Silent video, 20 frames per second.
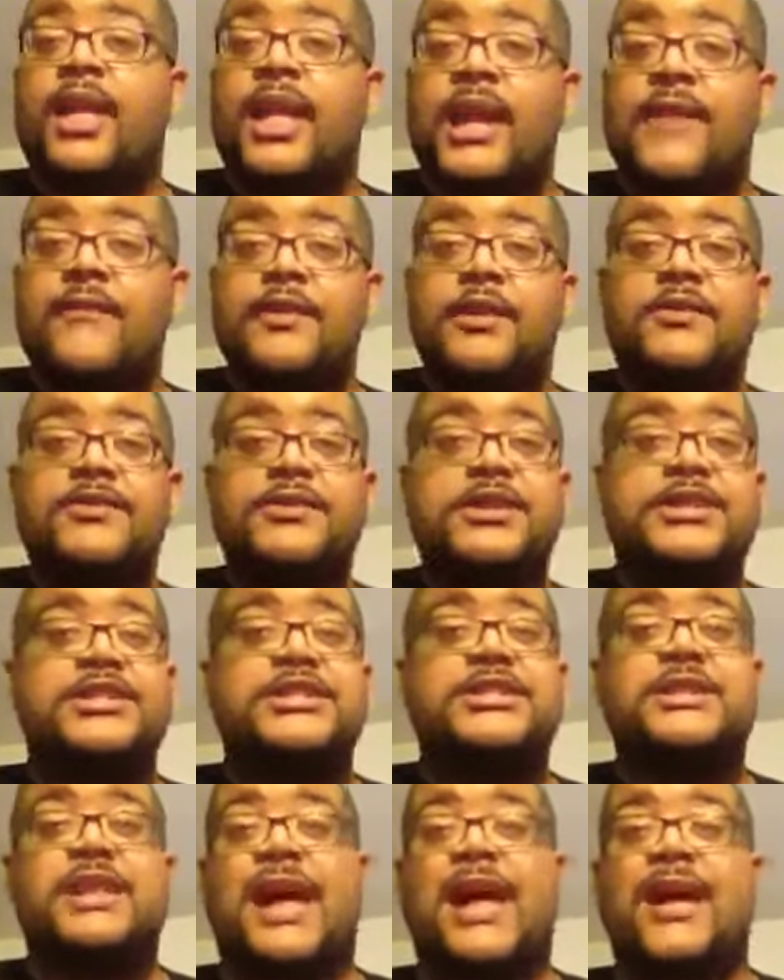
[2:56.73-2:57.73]
And for those of you
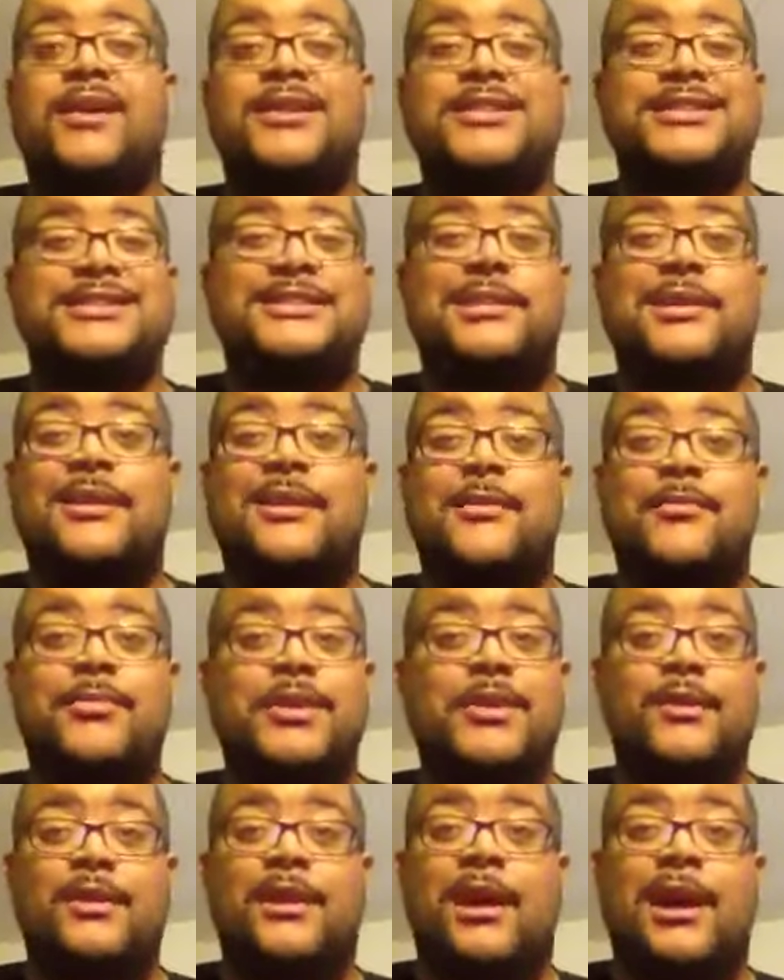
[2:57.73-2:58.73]
just like just
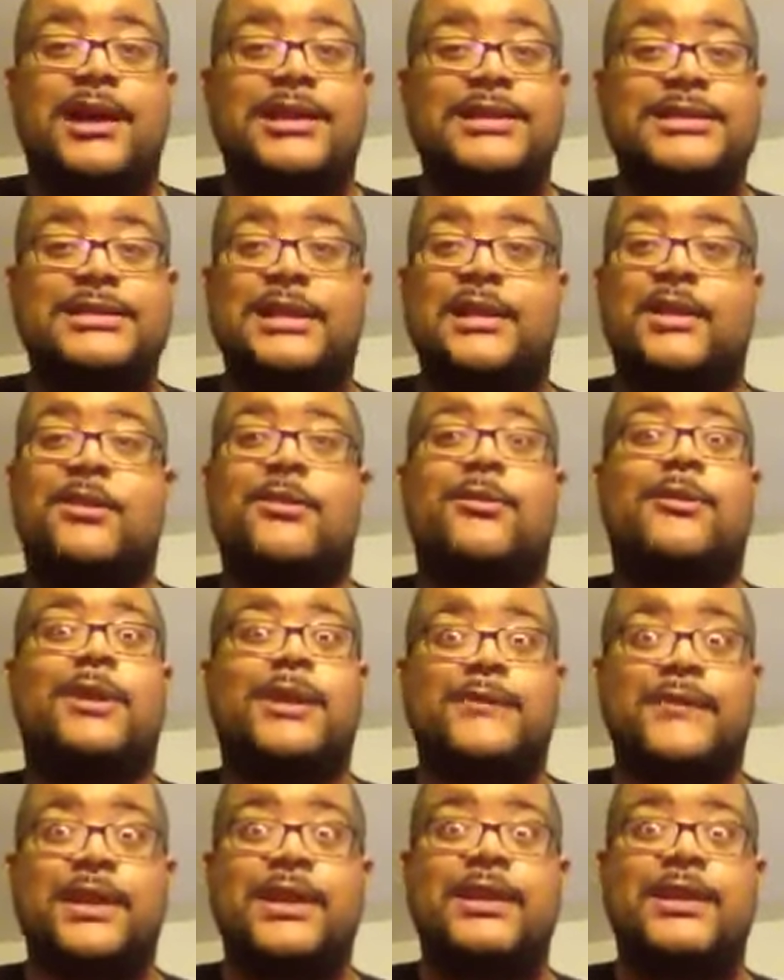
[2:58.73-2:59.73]
pure honesty and
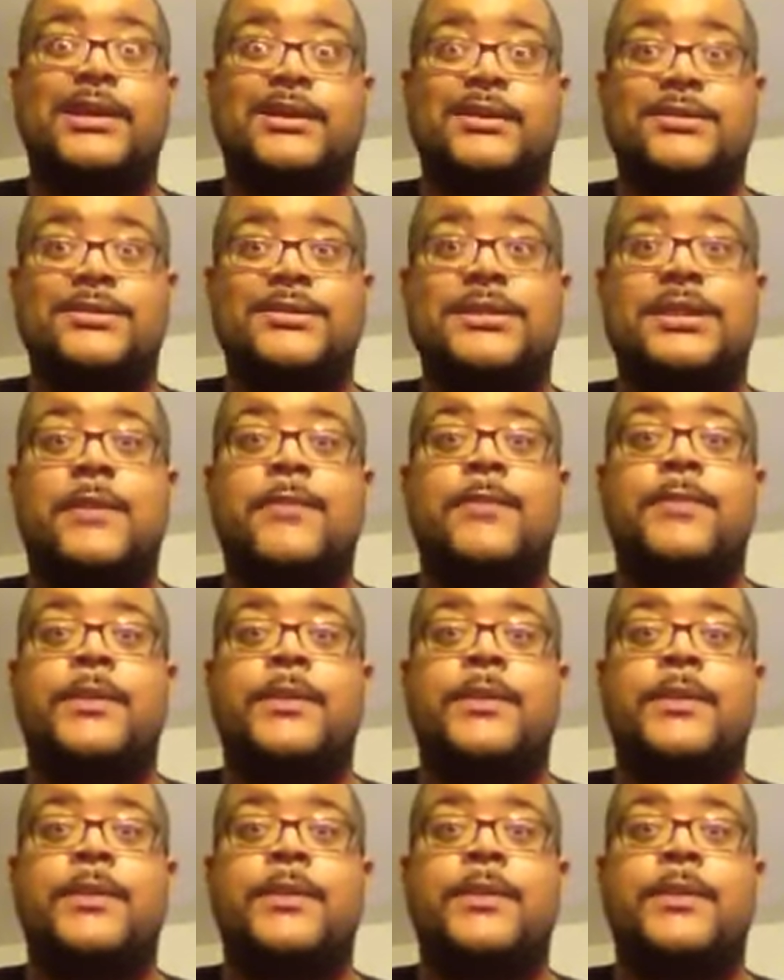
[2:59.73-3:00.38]
great videos